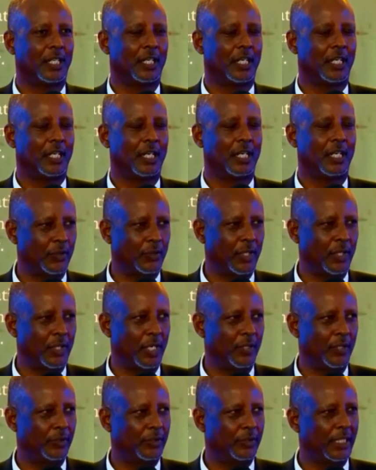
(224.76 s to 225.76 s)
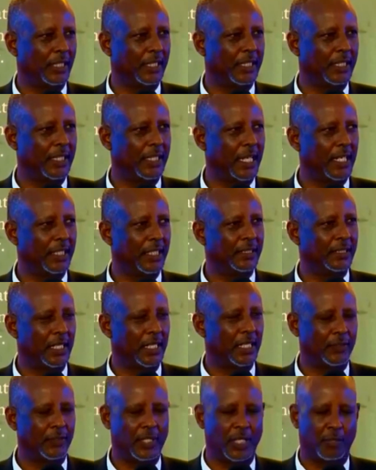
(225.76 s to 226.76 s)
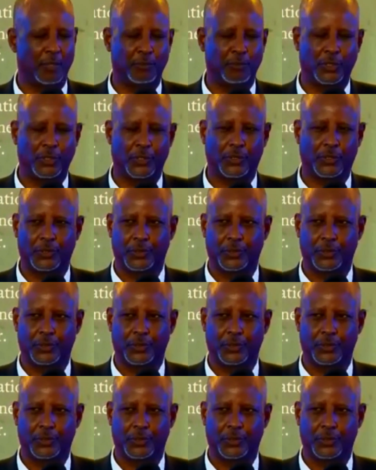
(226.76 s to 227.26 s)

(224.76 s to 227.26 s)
And throughout, he carries around a book.